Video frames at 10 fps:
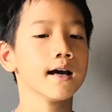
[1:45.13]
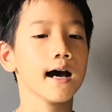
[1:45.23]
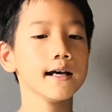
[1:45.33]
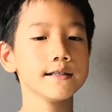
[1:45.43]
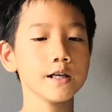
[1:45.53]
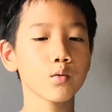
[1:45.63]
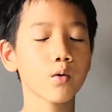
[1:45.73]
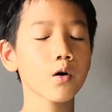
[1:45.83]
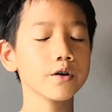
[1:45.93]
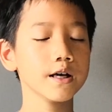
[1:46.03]
I see
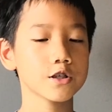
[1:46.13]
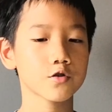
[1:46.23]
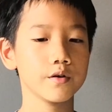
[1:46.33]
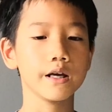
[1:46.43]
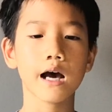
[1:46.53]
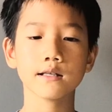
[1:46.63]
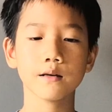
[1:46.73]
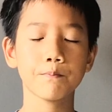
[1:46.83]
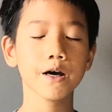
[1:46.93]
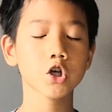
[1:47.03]
world history as
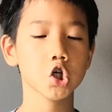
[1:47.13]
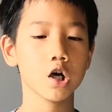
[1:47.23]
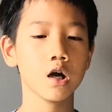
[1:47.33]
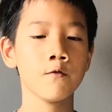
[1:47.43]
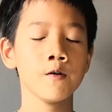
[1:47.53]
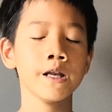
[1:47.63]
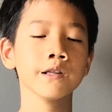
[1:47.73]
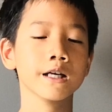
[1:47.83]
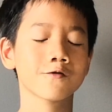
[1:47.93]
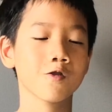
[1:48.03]
a picture of
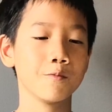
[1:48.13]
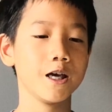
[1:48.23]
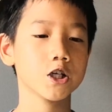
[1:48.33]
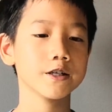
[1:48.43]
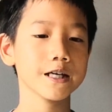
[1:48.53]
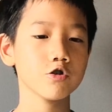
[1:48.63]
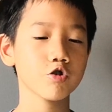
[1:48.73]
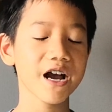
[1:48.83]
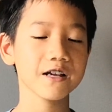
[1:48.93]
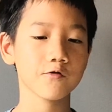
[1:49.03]
endless formations and
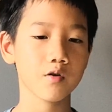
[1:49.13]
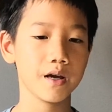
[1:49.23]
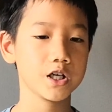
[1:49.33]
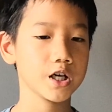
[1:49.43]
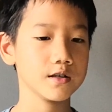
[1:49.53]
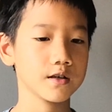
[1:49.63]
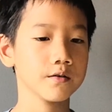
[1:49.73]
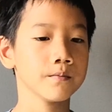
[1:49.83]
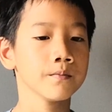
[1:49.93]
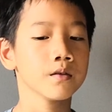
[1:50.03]
transformations,
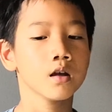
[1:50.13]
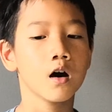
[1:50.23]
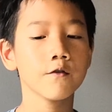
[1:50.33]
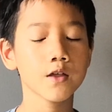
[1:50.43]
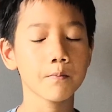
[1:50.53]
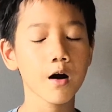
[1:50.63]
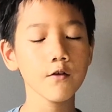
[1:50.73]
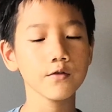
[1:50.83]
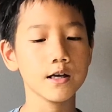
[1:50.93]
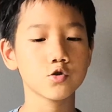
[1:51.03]
of the
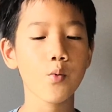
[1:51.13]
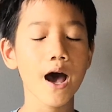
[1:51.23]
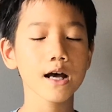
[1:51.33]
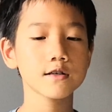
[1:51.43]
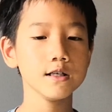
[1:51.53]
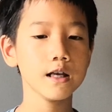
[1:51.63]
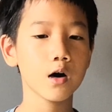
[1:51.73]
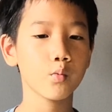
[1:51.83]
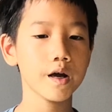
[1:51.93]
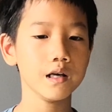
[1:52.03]
marvelous waxing
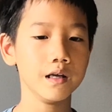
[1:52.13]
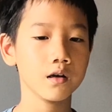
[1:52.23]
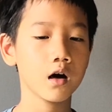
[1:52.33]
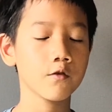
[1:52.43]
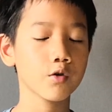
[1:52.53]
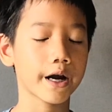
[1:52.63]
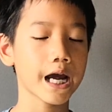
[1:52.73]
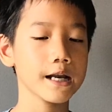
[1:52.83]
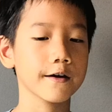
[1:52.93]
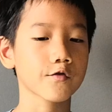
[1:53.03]
and waning of
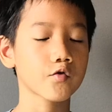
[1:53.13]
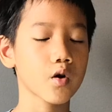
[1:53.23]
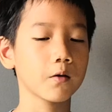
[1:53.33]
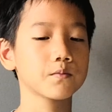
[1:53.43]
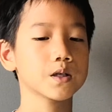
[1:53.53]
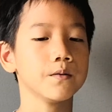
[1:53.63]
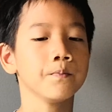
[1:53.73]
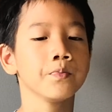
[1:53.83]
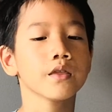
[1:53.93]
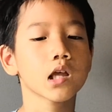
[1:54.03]
organic forms.
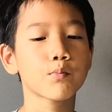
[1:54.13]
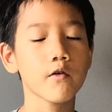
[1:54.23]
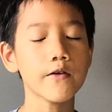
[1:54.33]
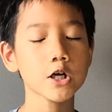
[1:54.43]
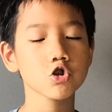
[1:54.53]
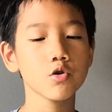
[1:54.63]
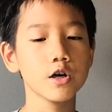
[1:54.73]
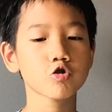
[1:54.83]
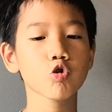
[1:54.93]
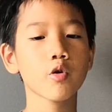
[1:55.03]
The professional
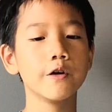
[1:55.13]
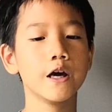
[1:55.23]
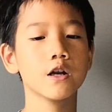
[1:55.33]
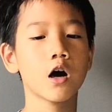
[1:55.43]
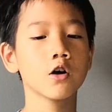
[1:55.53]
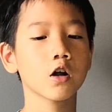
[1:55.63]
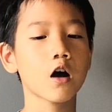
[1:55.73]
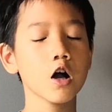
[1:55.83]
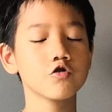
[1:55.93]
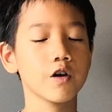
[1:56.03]
historian, on the
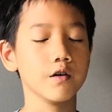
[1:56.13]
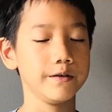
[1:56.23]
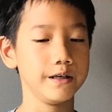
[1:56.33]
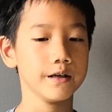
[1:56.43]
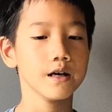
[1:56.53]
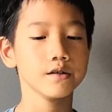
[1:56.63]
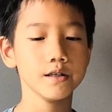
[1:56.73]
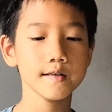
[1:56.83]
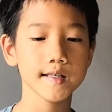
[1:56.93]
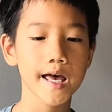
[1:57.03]
contrary,
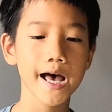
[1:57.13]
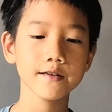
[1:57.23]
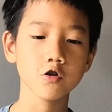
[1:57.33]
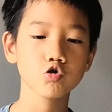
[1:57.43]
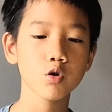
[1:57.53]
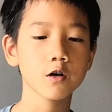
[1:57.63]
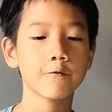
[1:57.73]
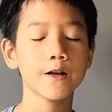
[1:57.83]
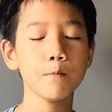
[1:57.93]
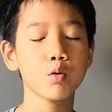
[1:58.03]
sees it as a sort
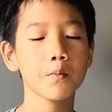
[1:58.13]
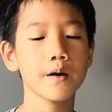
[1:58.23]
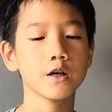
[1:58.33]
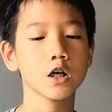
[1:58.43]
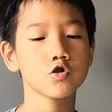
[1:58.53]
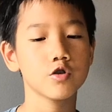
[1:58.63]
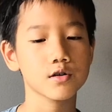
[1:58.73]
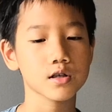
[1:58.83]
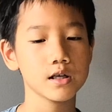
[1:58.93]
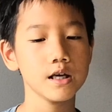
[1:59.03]
of tapeworm
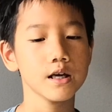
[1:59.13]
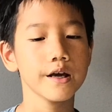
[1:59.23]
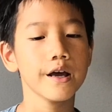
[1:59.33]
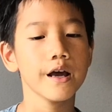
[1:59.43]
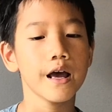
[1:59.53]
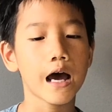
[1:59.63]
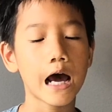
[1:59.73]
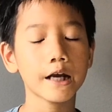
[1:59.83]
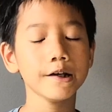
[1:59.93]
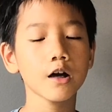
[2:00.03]
industriously
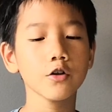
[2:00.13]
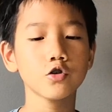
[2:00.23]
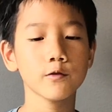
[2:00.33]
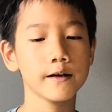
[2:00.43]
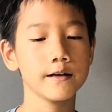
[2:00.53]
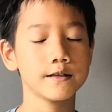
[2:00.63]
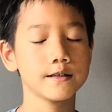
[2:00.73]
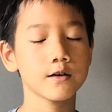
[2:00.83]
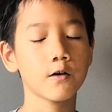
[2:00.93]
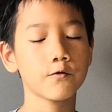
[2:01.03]
adding onto
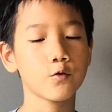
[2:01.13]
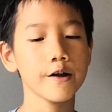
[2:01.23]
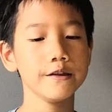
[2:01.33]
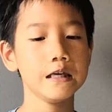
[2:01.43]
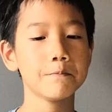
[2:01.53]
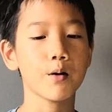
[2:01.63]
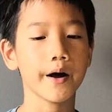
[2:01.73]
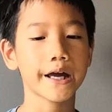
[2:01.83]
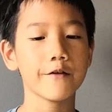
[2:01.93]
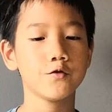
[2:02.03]
itself one
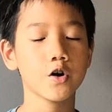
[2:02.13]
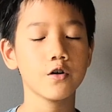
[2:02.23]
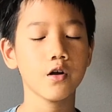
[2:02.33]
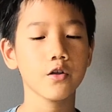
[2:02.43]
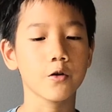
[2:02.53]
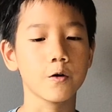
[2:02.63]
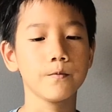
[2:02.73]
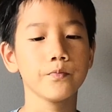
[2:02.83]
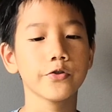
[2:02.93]
epoch after another.